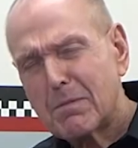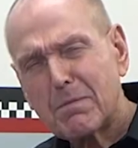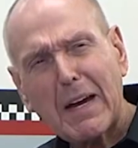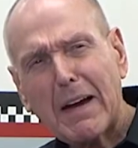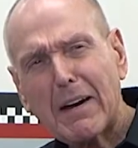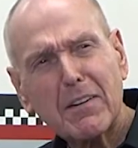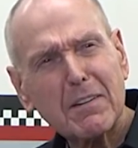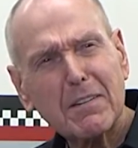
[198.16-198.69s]

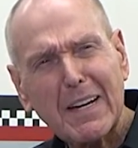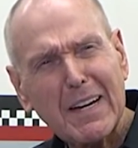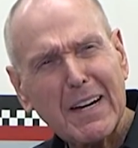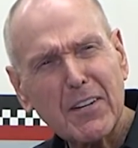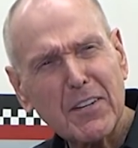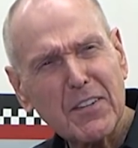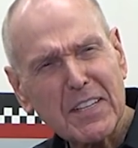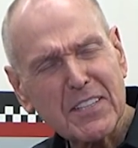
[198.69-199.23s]

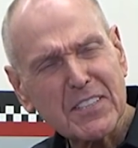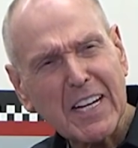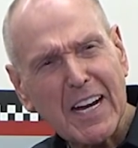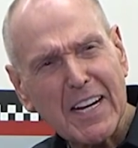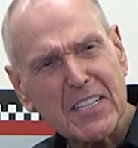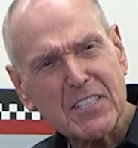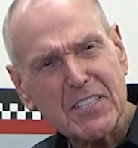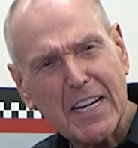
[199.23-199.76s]
How do these
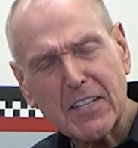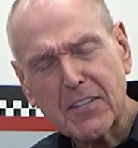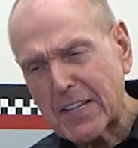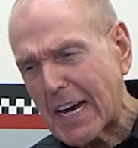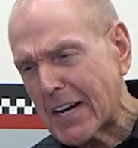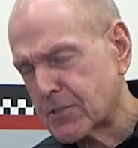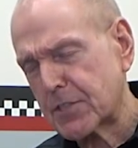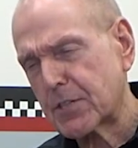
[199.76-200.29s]
guys take
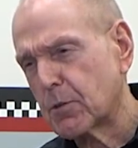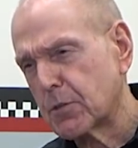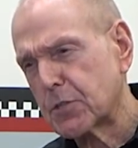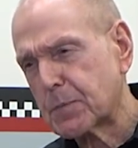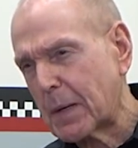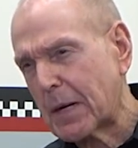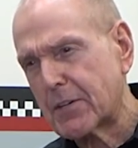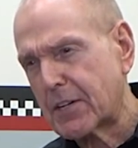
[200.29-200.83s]
1,000
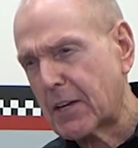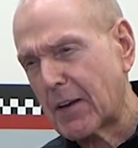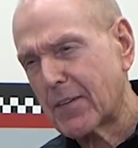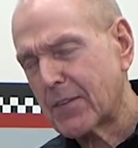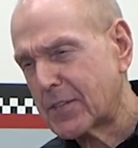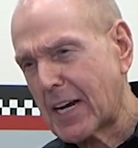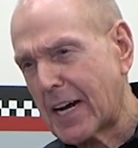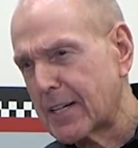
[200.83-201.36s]
horsepower
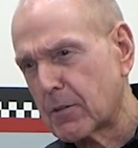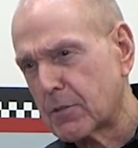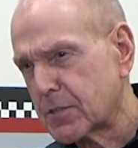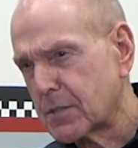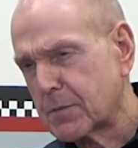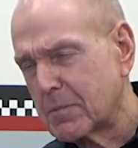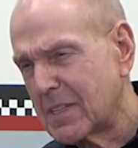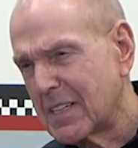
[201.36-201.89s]

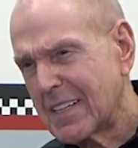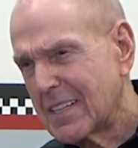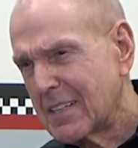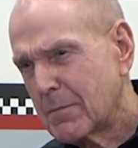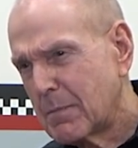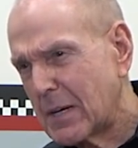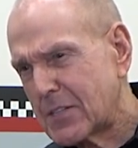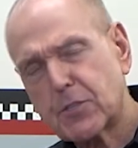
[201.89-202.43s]
dynos and
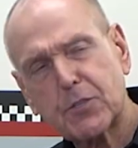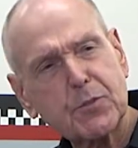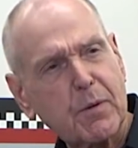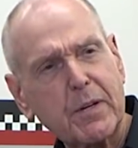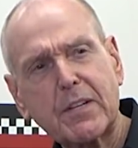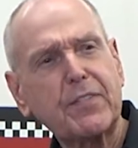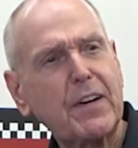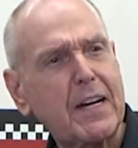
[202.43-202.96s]
measure
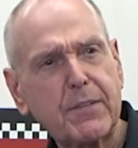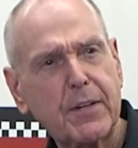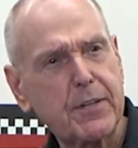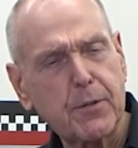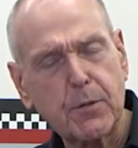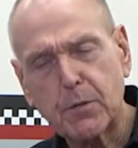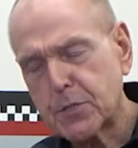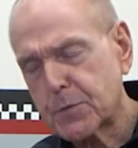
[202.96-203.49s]
2,500
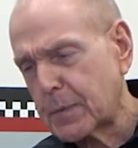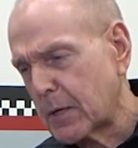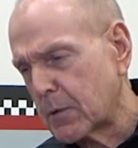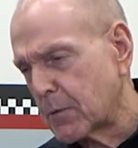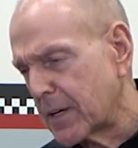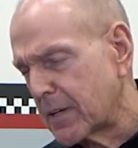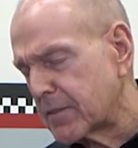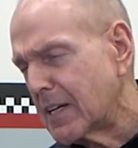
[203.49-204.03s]
horsepower or
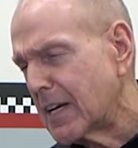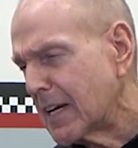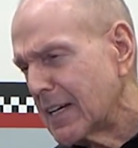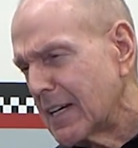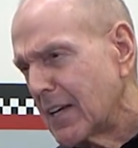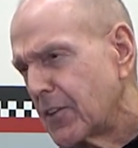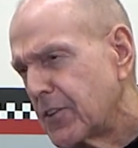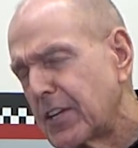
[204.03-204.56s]
whatever?
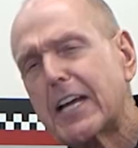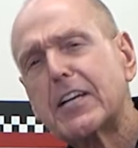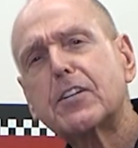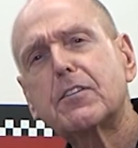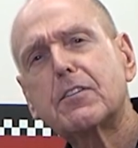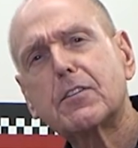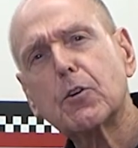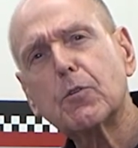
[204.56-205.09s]

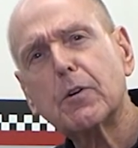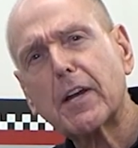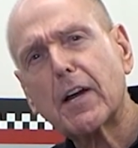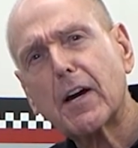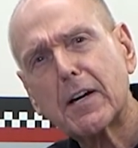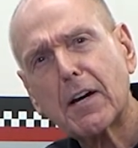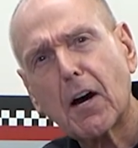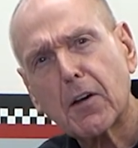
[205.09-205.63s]
They do
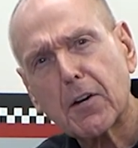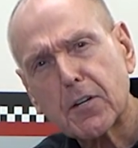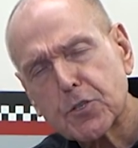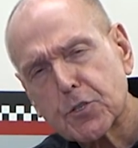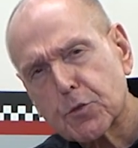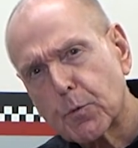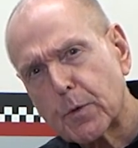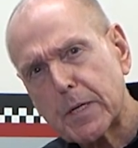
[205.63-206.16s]
it on a
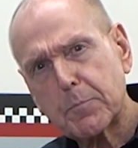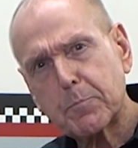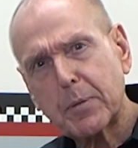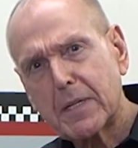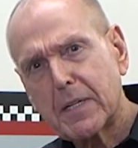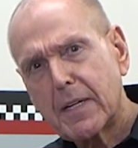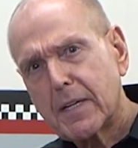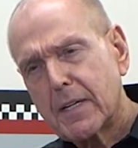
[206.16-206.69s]
sweep.
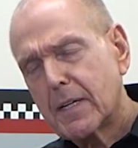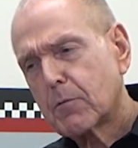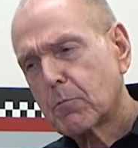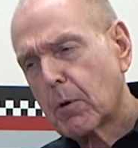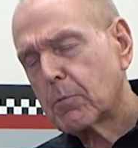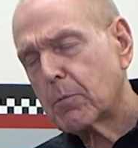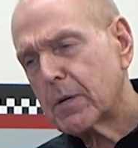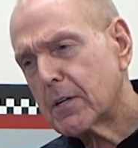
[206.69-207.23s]

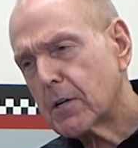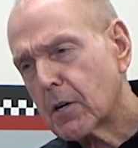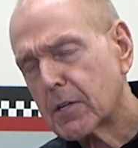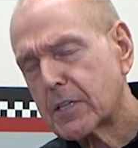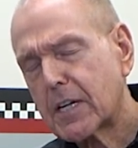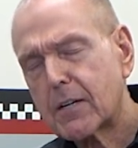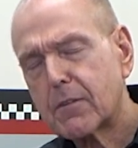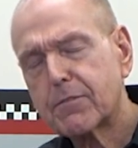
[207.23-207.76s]
What we're
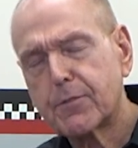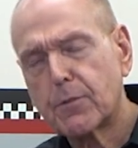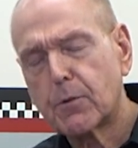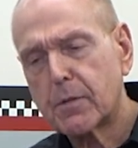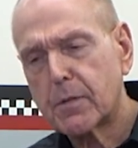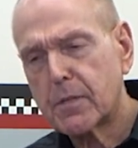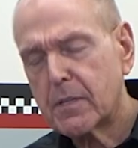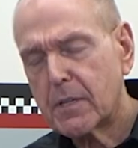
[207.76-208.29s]
looking
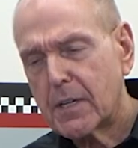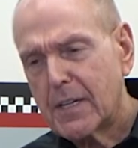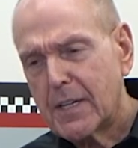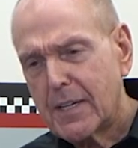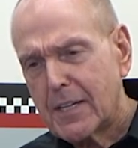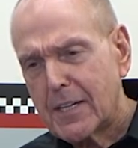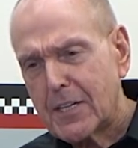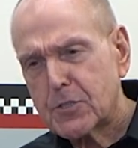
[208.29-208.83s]
for
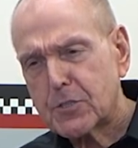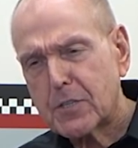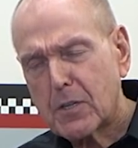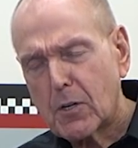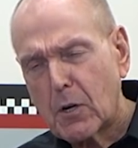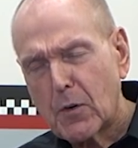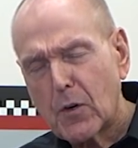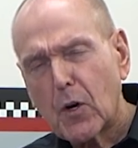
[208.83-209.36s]
is
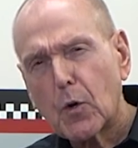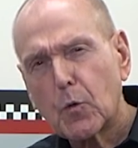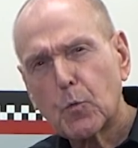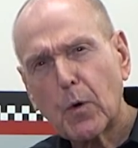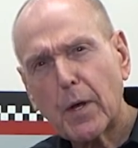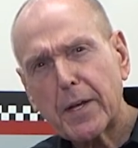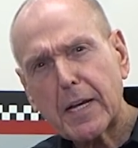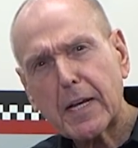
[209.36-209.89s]

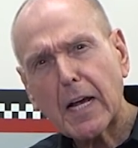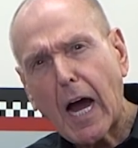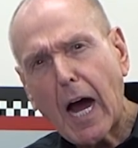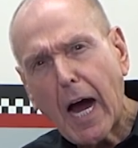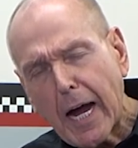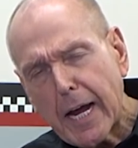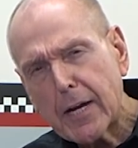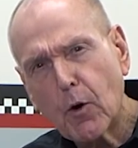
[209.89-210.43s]
running
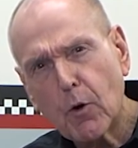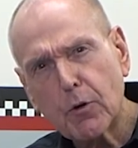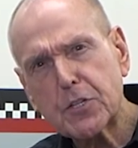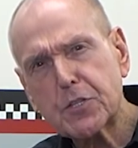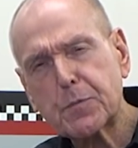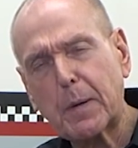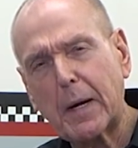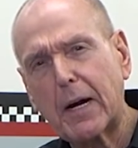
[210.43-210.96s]
high
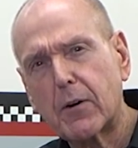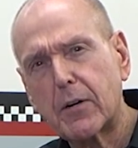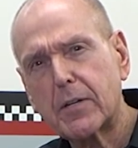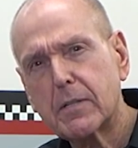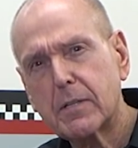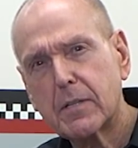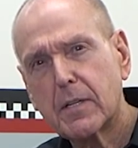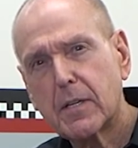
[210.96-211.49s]
horsepower.